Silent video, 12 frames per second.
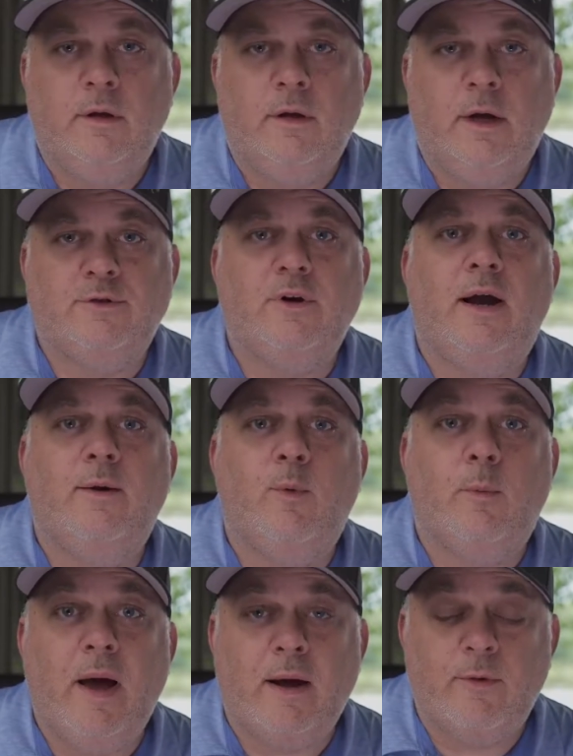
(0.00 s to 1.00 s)
That's right, we're
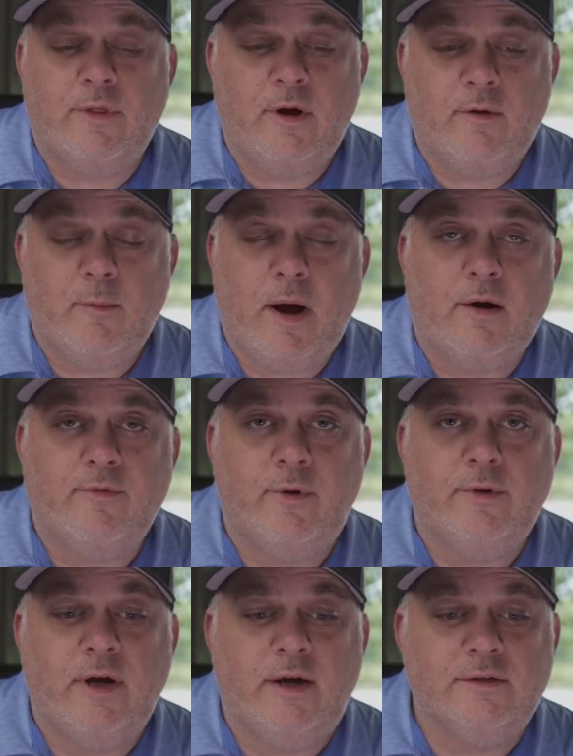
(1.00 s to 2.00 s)
back with another microphone
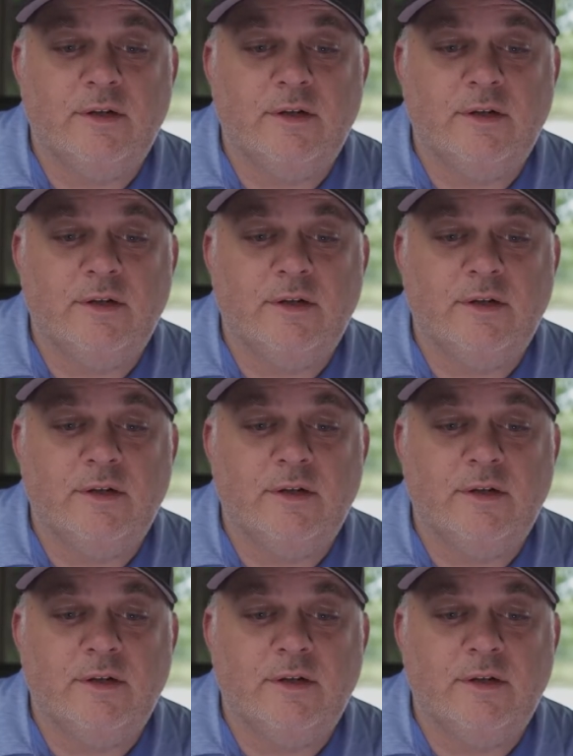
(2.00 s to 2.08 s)
test.